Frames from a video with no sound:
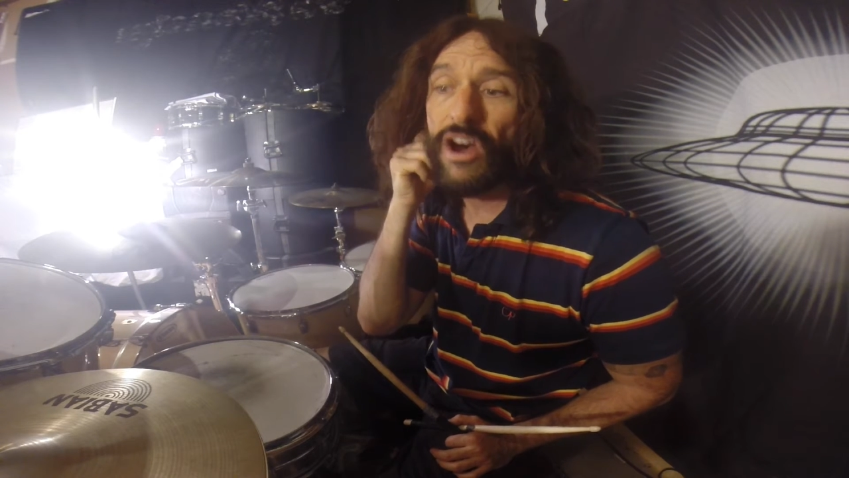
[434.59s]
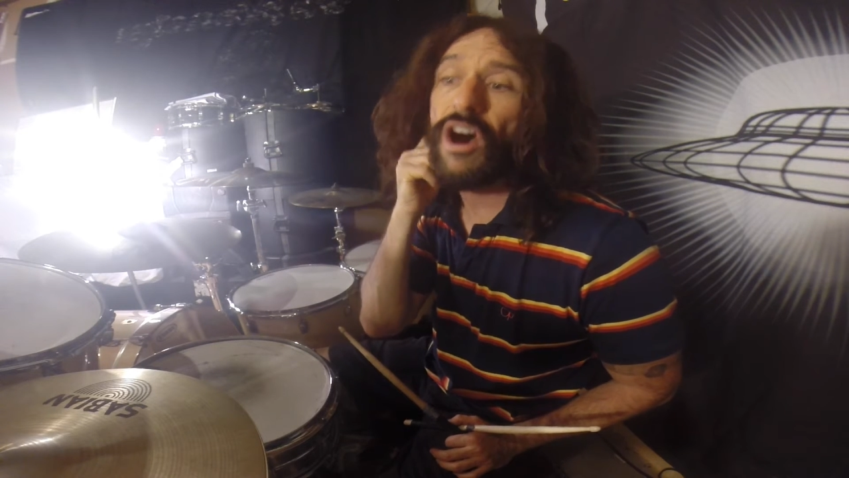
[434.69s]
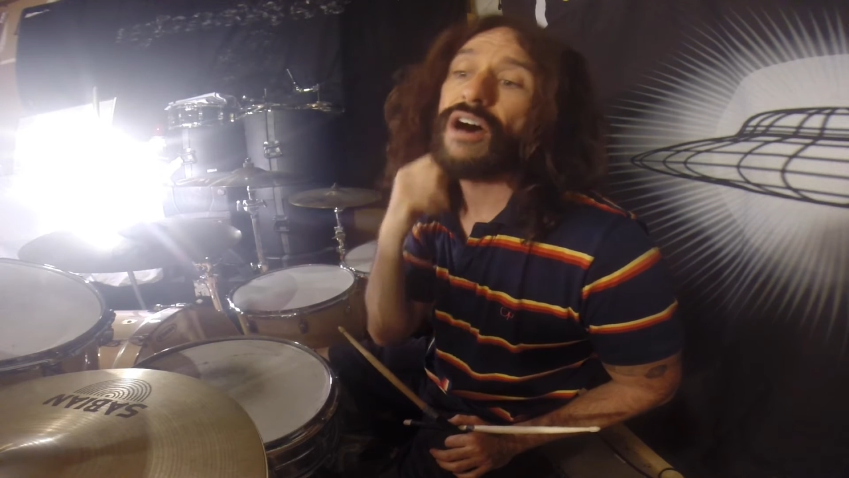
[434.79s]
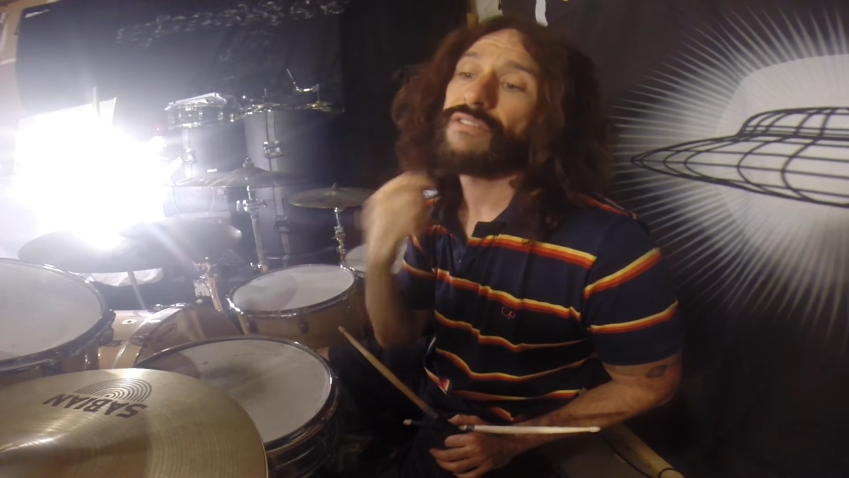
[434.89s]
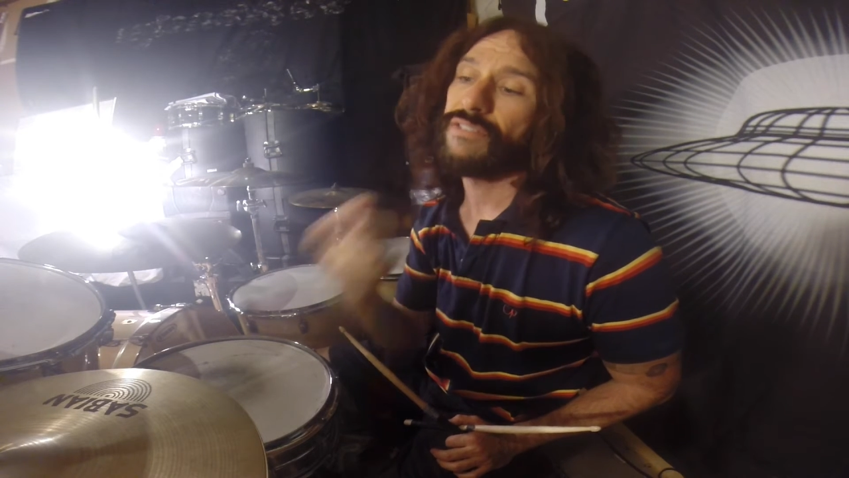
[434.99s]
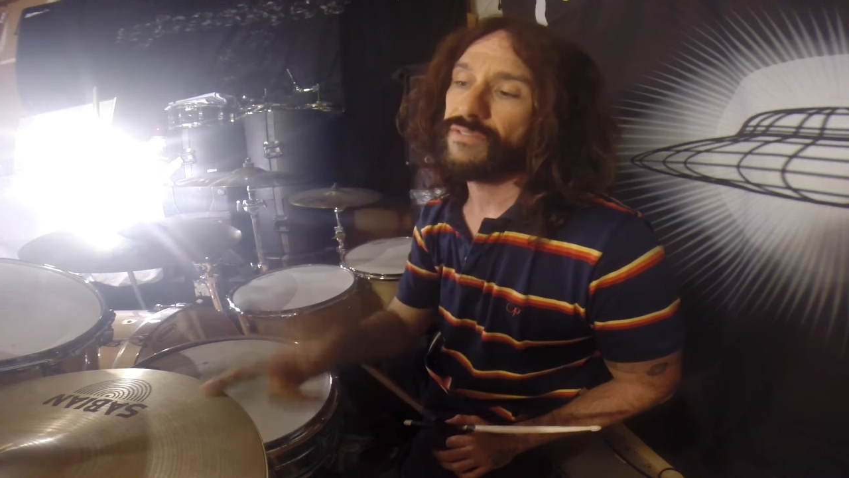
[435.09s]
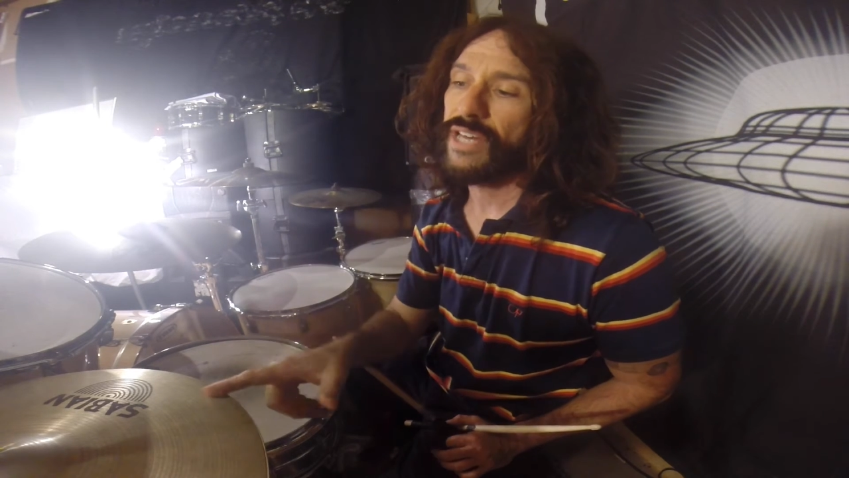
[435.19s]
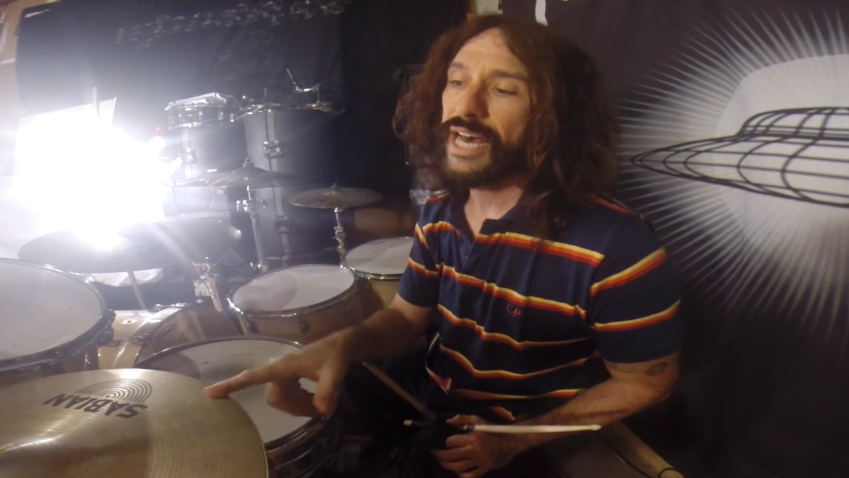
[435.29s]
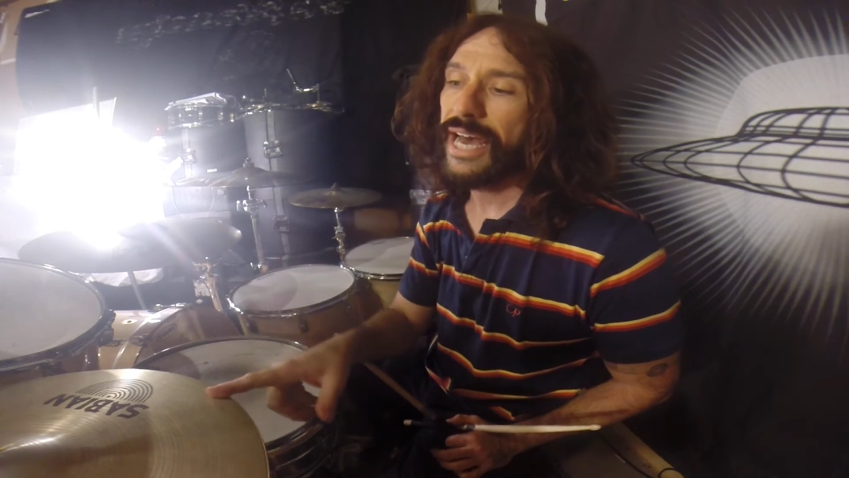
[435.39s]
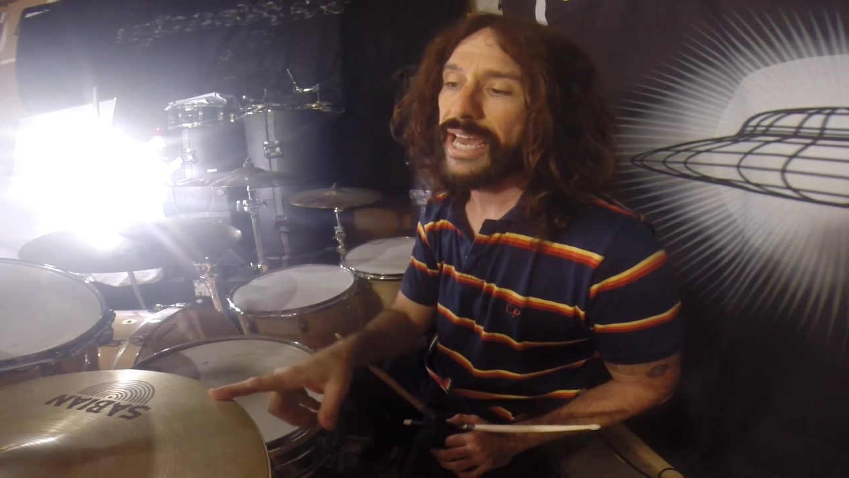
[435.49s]
off of the
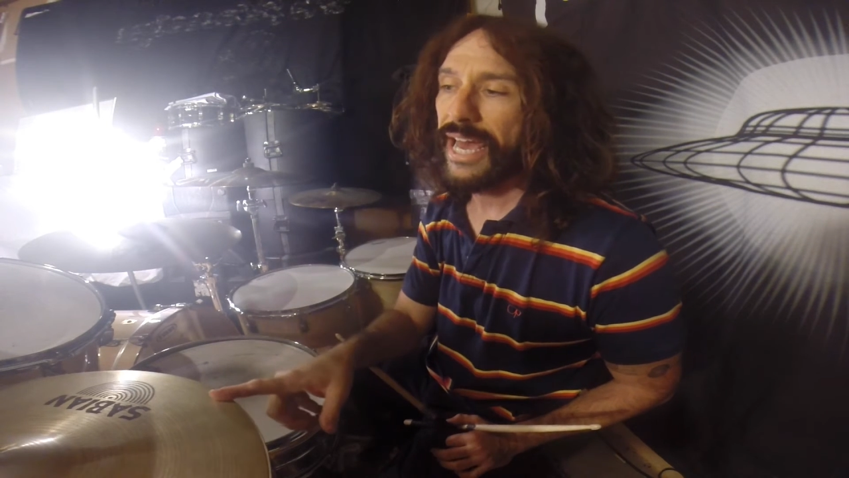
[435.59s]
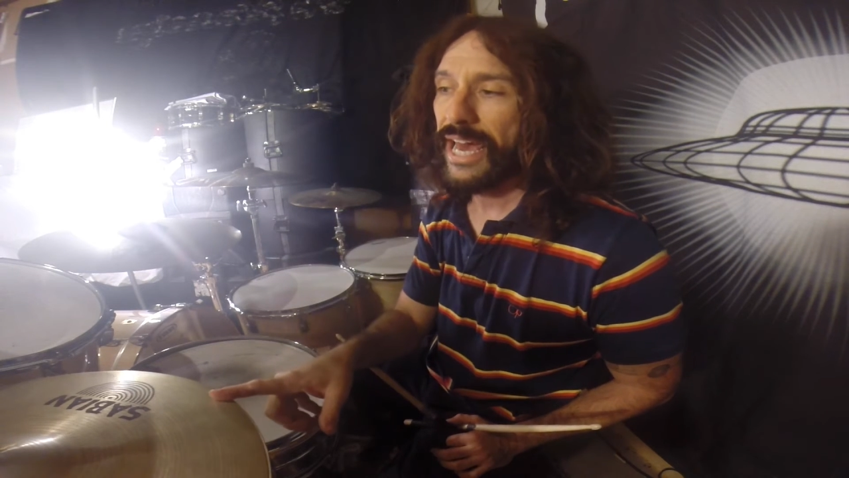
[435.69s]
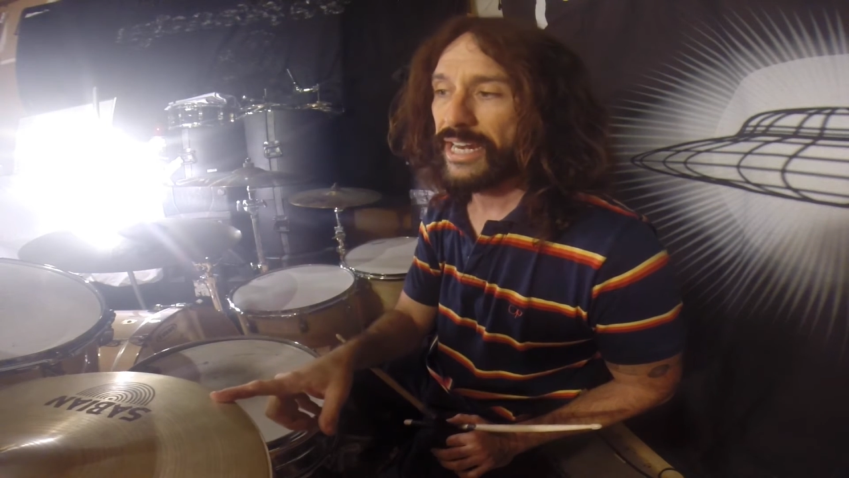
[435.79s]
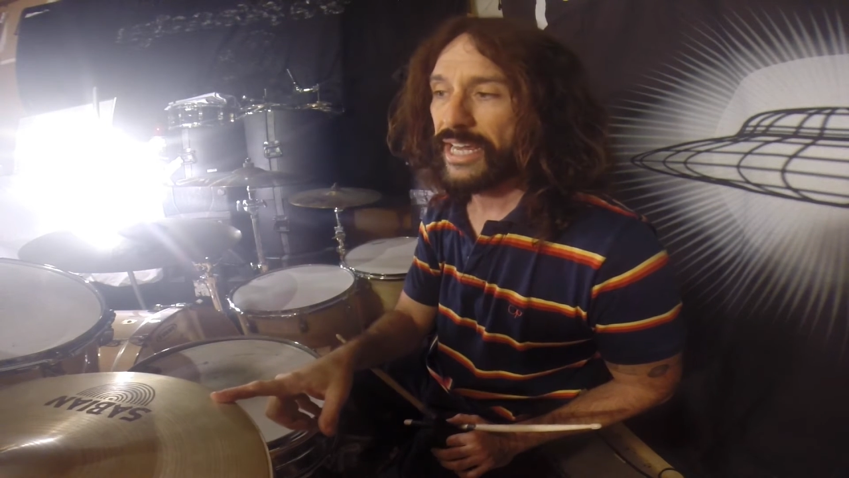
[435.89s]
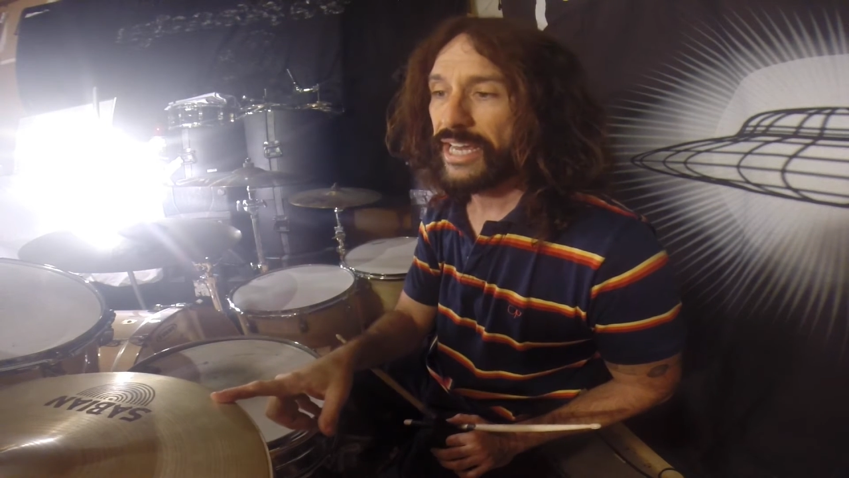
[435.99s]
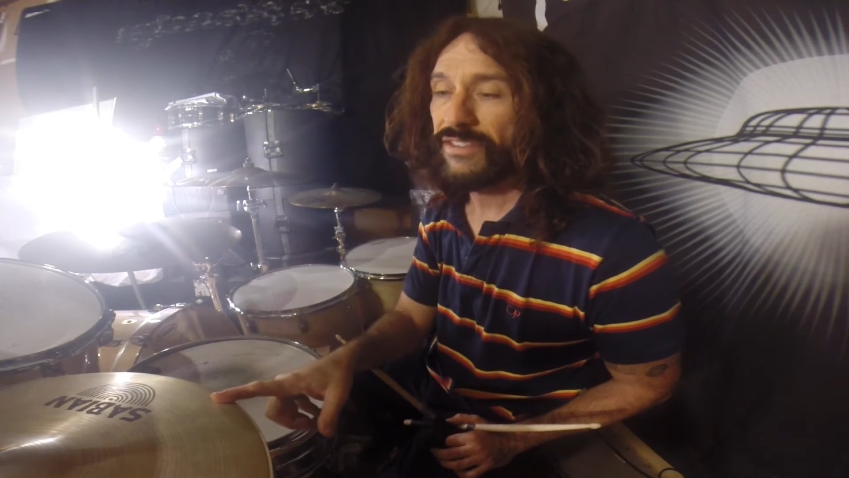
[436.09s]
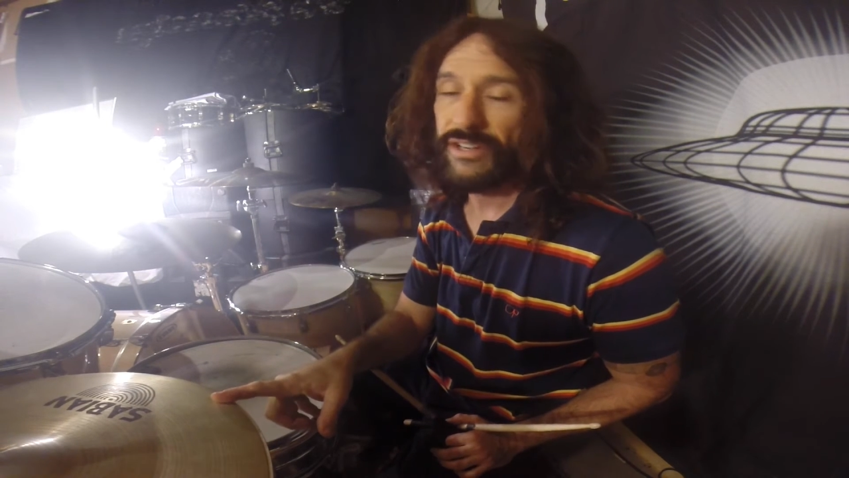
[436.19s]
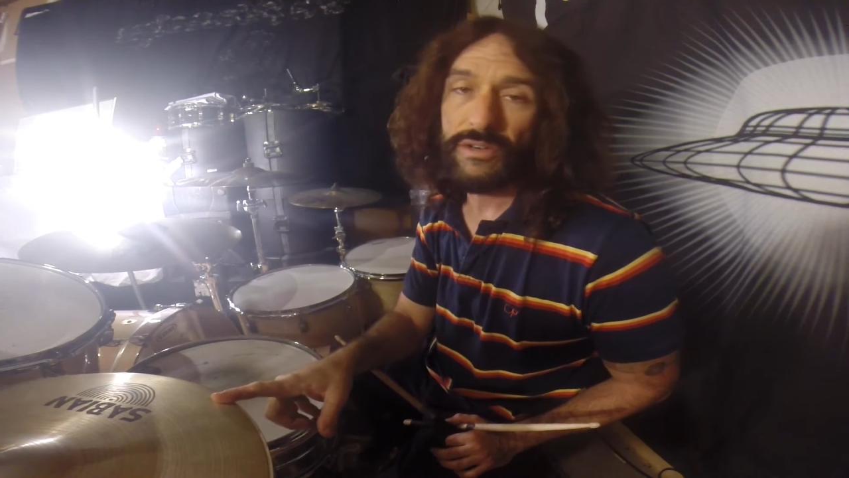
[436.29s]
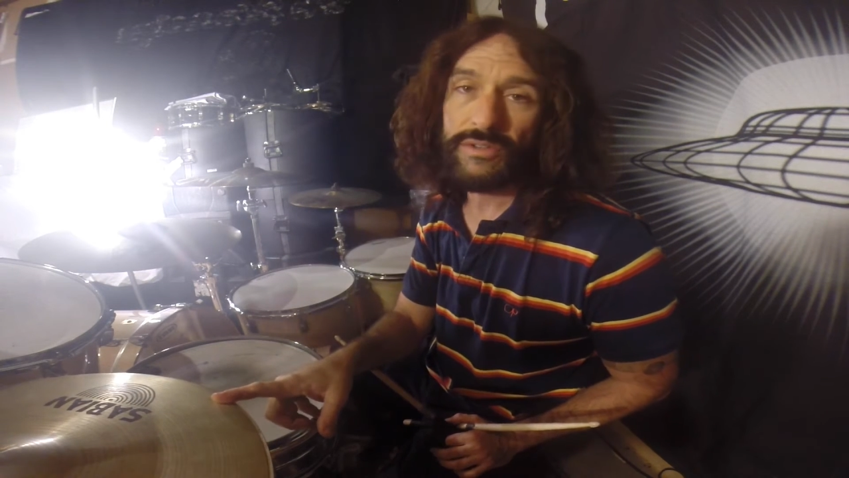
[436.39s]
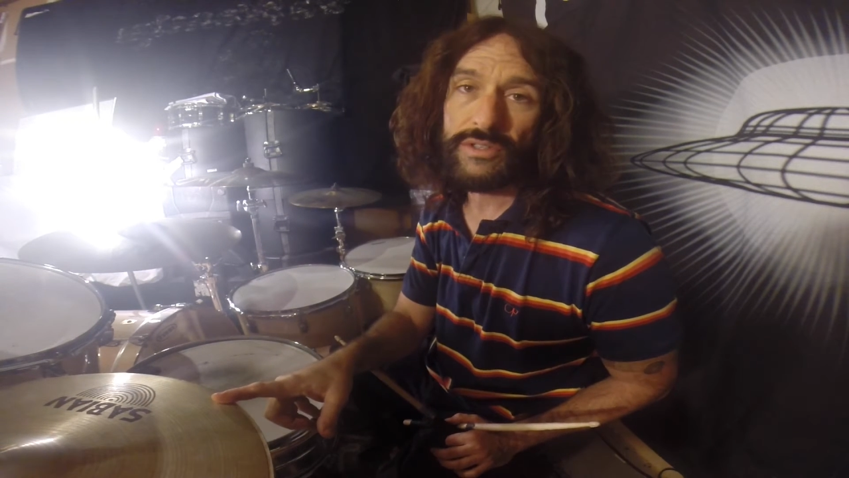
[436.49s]
hi-hat eighth
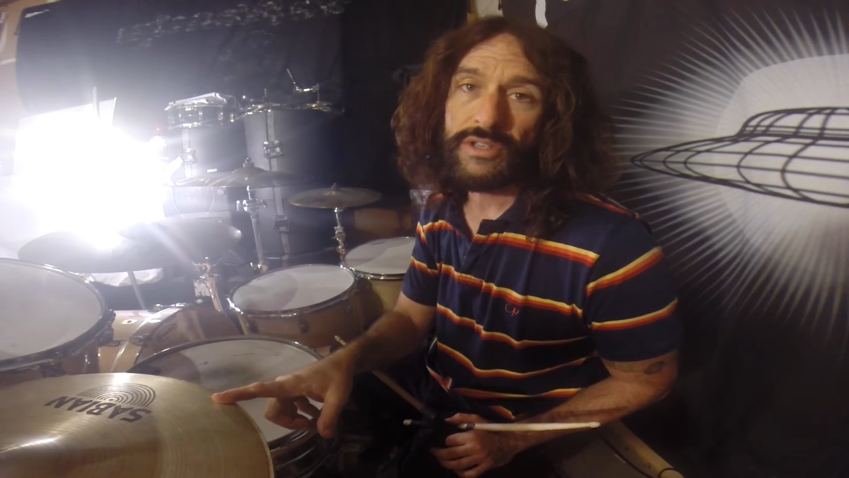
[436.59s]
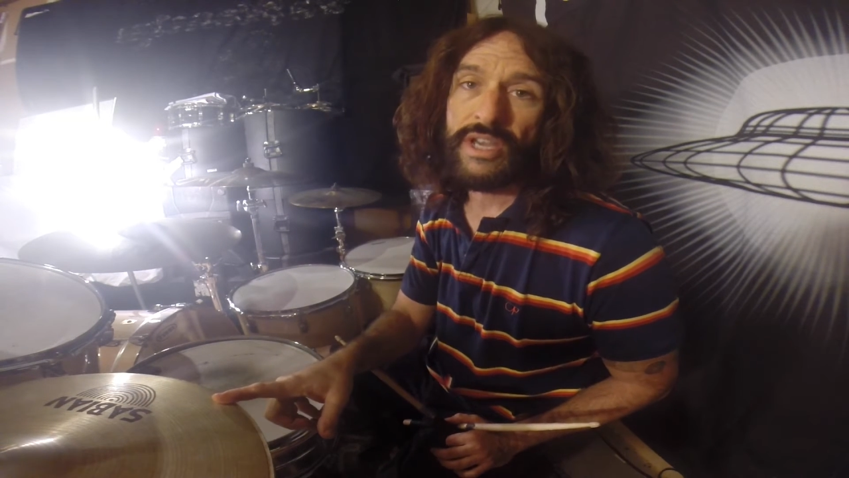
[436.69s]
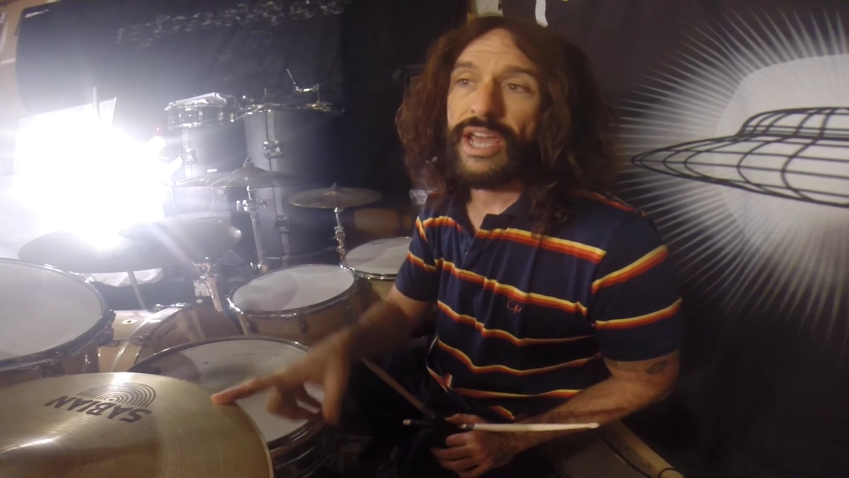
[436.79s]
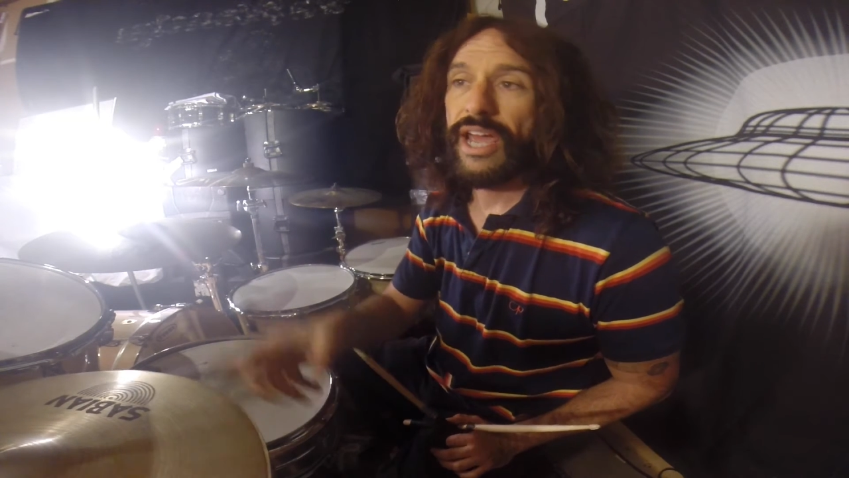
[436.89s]
notes,